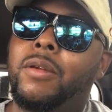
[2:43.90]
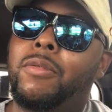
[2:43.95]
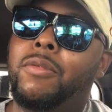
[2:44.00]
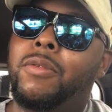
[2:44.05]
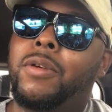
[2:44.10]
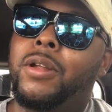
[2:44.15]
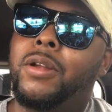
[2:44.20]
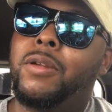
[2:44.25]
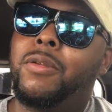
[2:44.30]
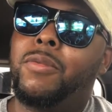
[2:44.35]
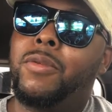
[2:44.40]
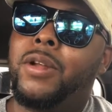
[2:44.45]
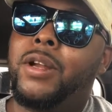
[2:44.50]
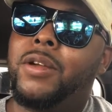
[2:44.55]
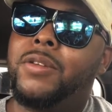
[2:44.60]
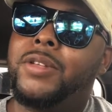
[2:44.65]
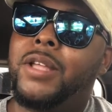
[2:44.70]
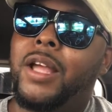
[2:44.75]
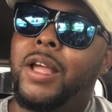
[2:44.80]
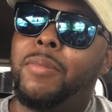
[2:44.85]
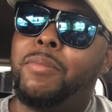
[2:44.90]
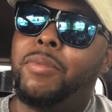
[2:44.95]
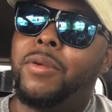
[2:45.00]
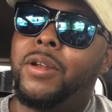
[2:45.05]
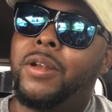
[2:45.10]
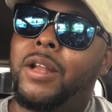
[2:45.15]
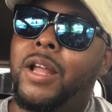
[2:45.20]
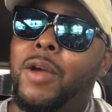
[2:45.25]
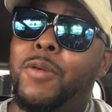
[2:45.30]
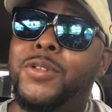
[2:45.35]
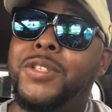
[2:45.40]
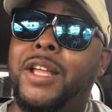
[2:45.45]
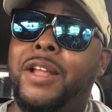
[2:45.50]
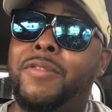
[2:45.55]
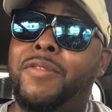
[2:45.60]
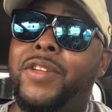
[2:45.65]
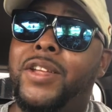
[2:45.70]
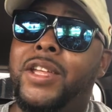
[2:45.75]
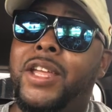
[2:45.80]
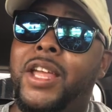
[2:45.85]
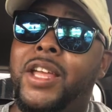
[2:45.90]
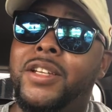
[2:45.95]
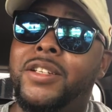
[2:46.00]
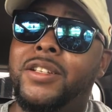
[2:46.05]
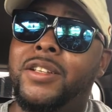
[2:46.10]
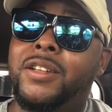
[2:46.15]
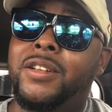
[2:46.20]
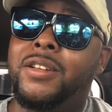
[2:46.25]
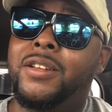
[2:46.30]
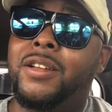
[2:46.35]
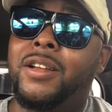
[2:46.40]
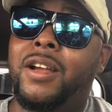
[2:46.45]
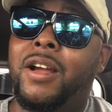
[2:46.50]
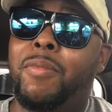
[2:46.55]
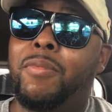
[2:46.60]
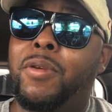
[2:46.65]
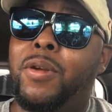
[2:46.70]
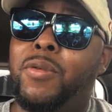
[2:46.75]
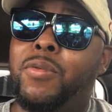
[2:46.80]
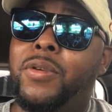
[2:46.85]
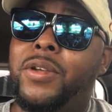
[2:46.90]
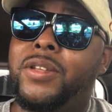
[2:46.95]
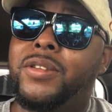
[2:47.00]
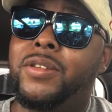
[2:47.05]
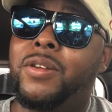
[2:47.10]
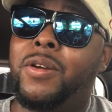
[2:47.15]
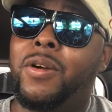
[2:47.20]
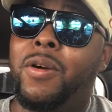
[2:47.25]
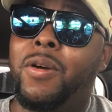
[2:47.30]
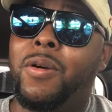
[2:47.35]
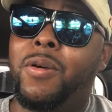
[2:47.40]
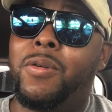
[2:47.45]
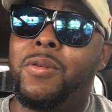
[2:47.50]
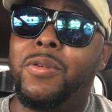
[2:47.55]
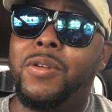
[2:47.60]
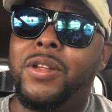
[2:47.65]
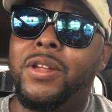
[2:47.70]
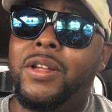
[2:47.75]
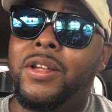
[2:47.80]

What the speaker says: what else happened? I was on vacation a couple of weeks ago.